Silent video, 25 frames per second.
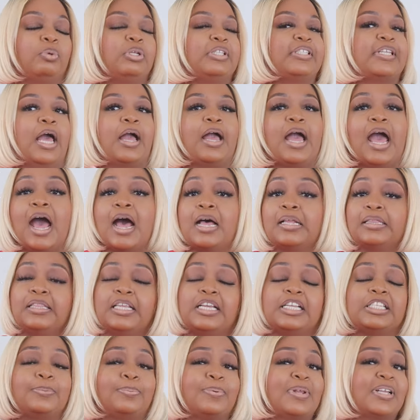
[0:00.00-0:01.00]
we talk all
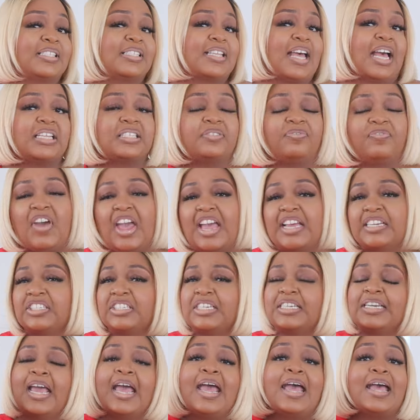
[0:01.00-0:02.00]
things plus size
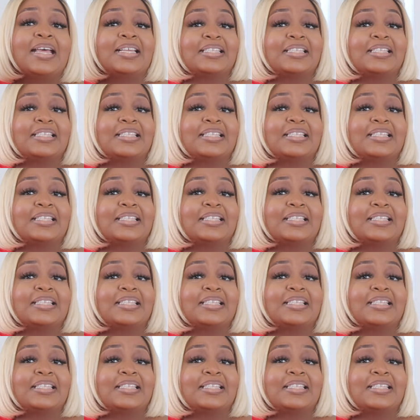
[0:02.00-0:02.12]
fashion,